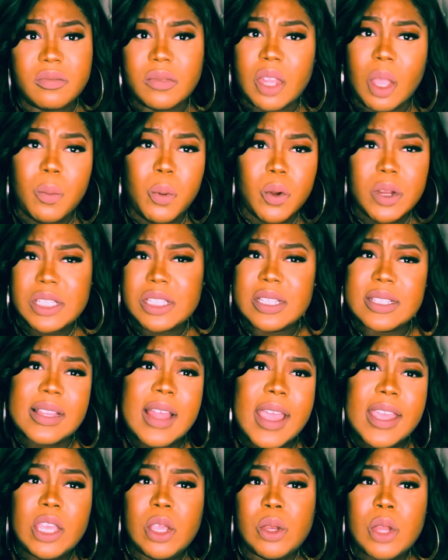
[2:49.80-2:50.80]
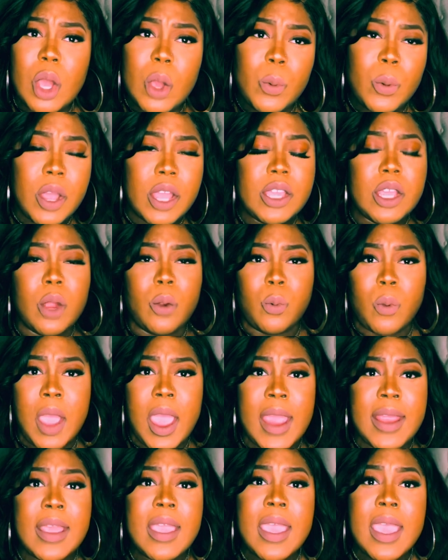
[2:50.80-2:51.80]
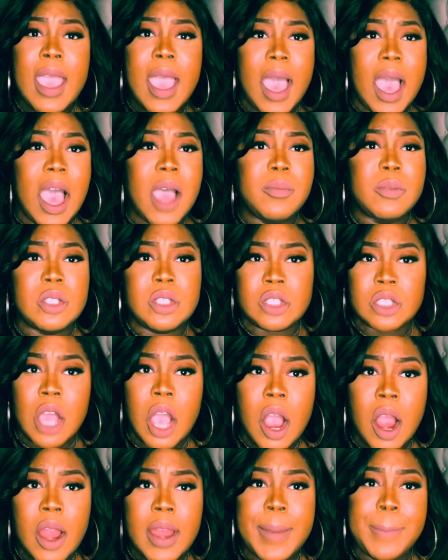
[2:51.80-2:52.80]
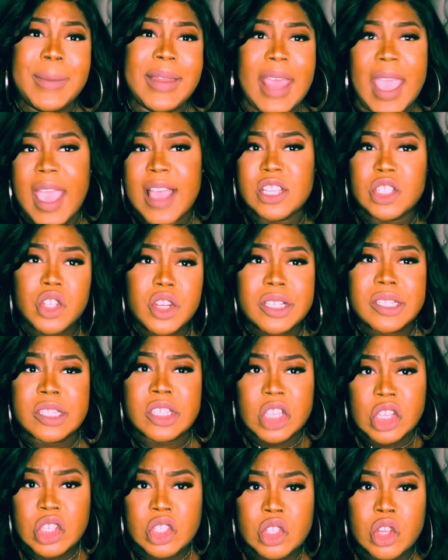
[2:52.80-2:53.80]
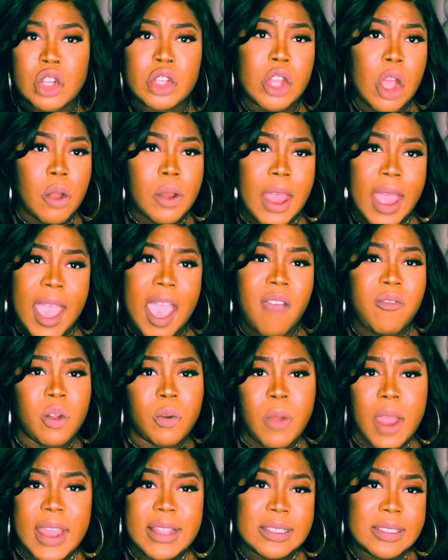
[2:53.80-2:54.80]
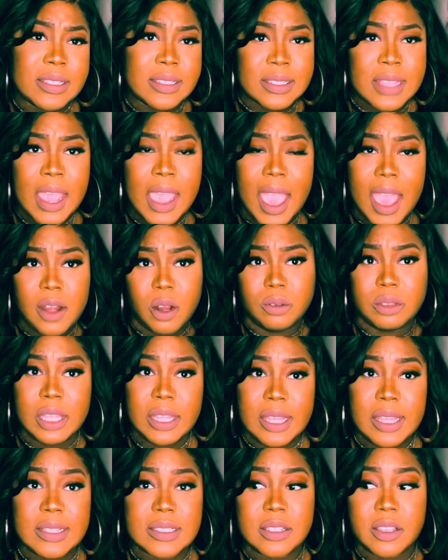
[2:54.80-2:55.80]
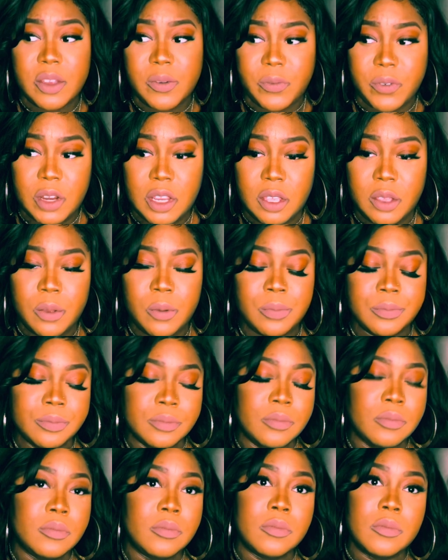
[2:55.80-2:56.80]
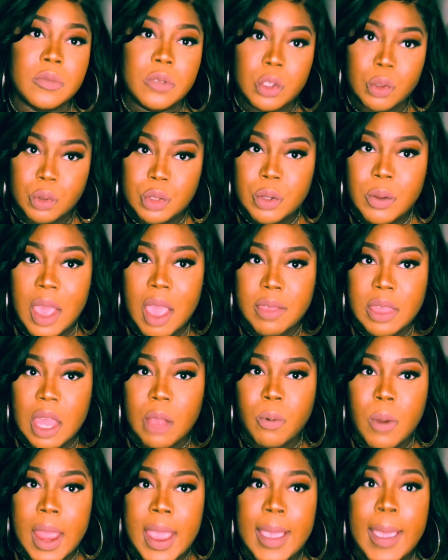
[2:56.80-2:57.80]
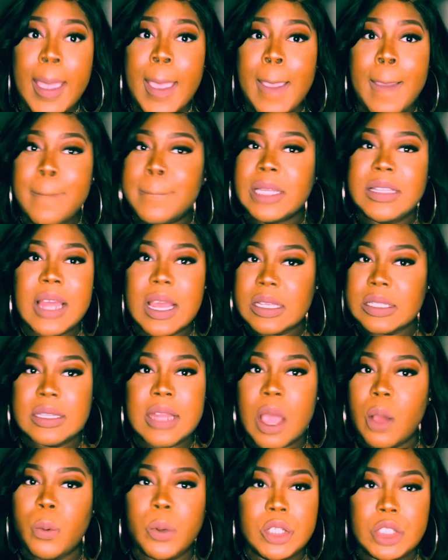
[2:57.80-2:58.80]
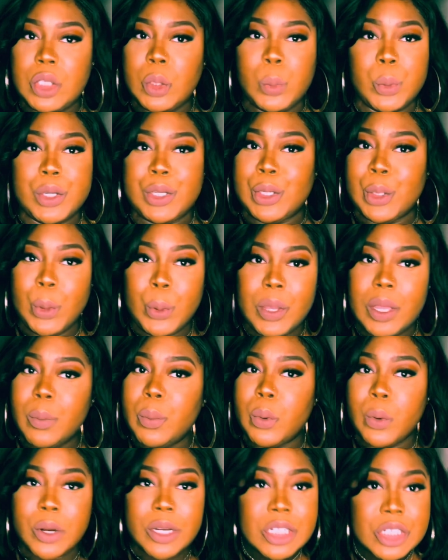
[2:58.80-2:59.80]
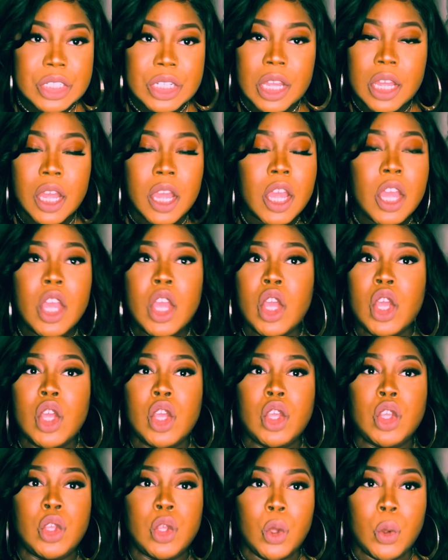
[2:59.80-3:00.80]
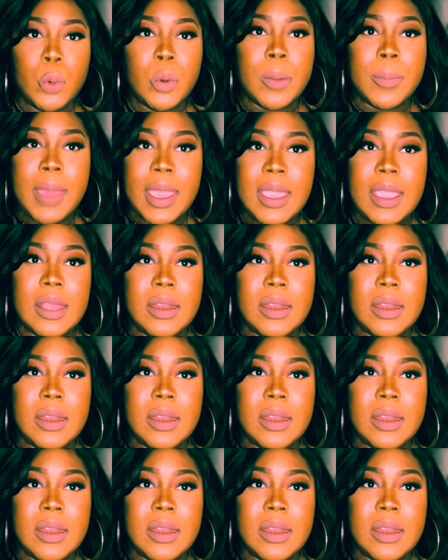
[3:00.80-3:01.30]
Portia's like, you know what? You're right. I'm sorry. But as your sister, don't I have a right to say I don't think he's good for you? You do have that right. But that's not what you were doing, Porsha. You were making